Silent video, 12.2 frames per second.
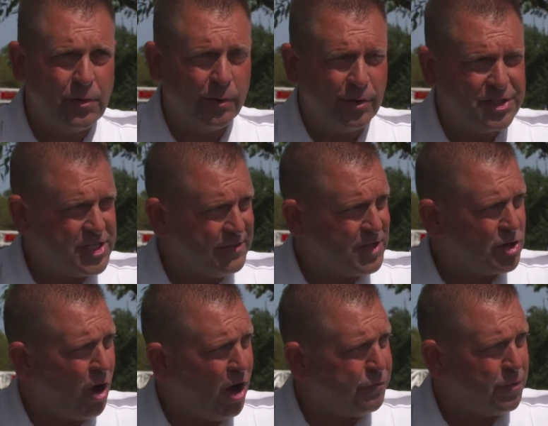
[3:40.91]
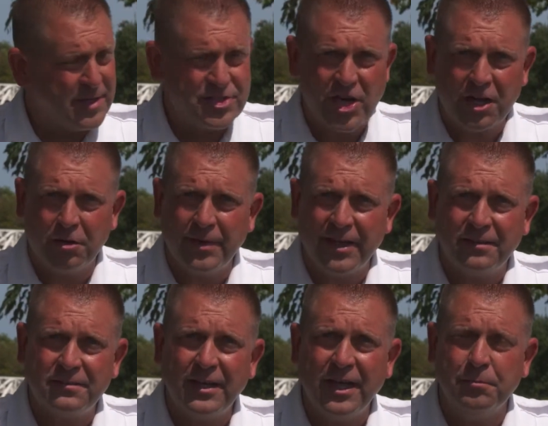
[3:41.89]
we received a call from a
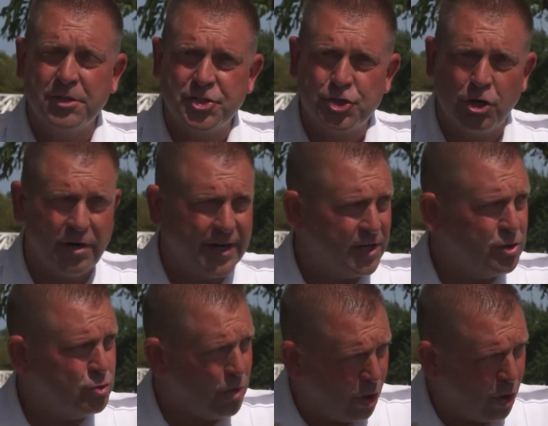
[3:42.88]
gentleman in Missouri who